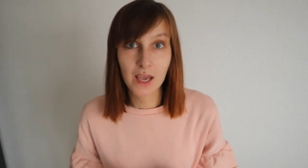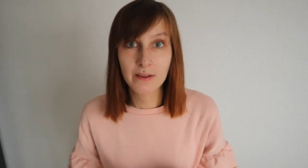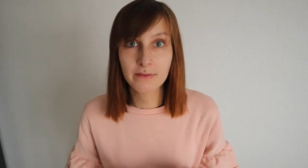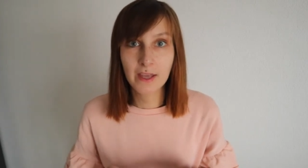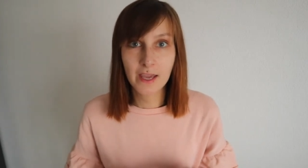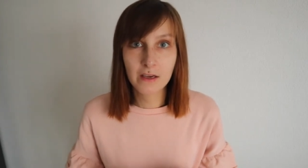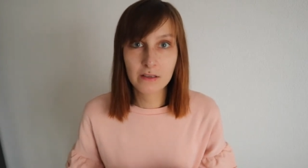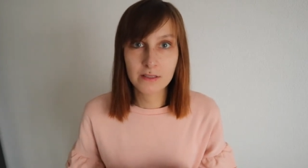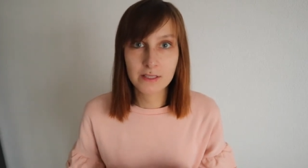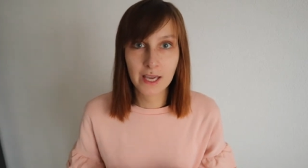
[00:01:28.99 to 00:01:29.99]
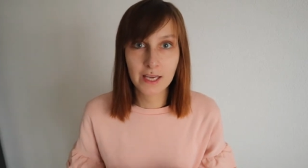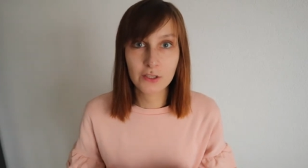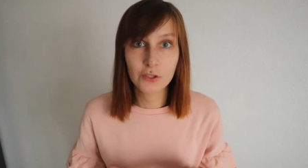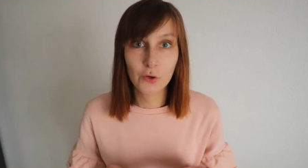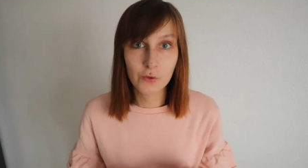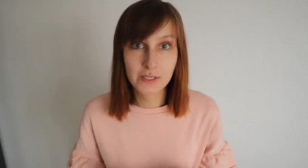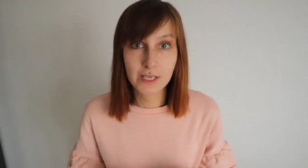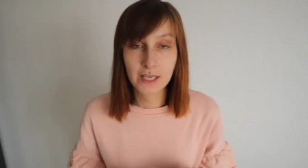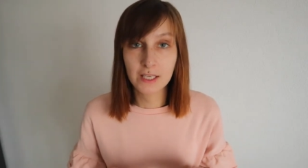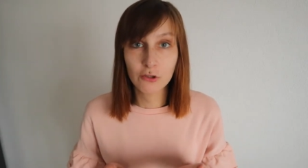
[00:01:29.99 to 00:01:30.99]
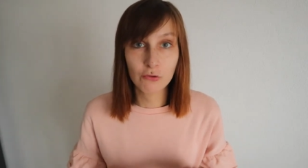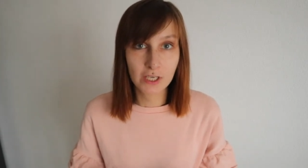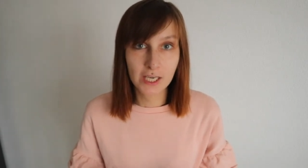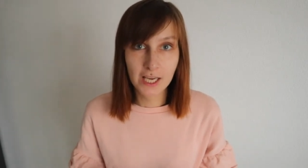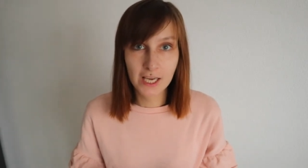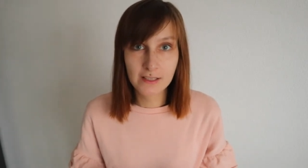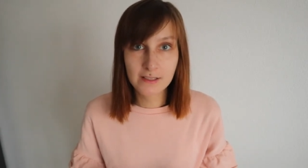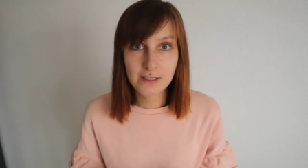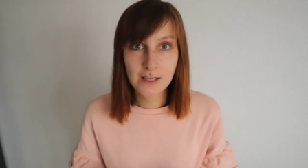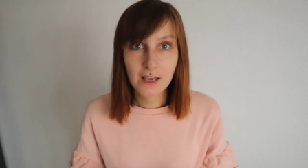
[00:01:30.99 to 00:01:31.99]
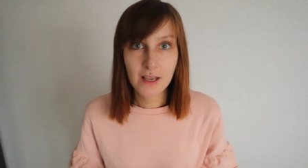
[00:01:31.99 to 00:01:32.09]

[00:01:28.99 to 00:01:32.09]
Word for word: and they contain toxic ingredients